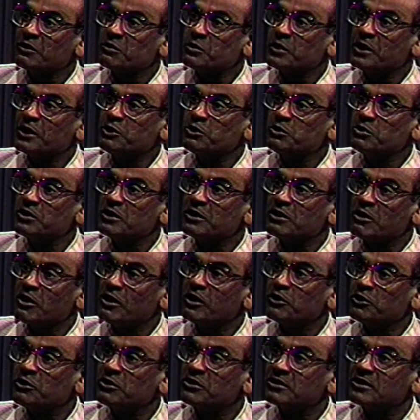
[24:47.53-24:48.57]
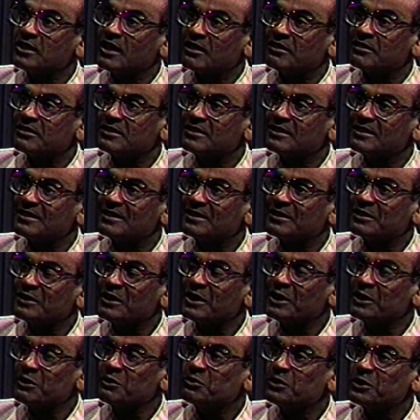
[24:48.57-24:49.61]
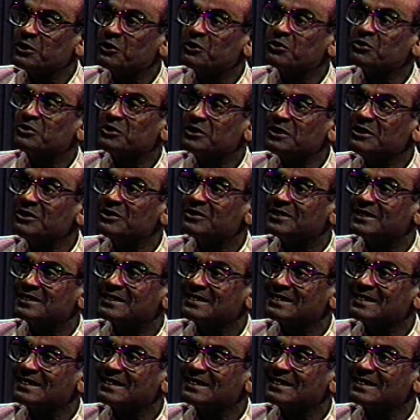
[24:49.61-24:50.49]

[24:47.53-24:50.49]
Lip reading: When you are not yourself, right? When you're freed of this.